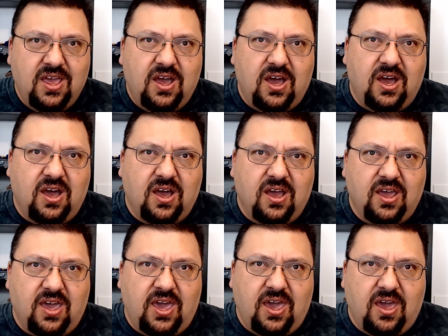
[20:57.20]

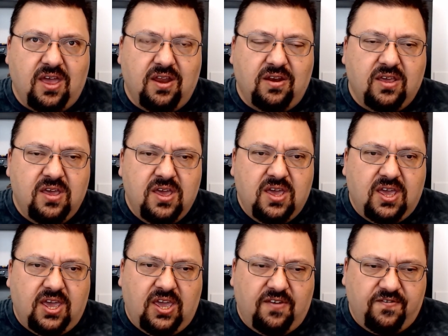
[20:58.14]
And
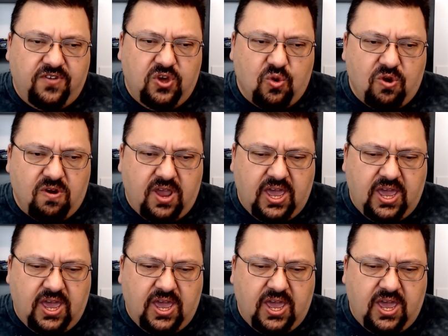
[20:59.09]
if you're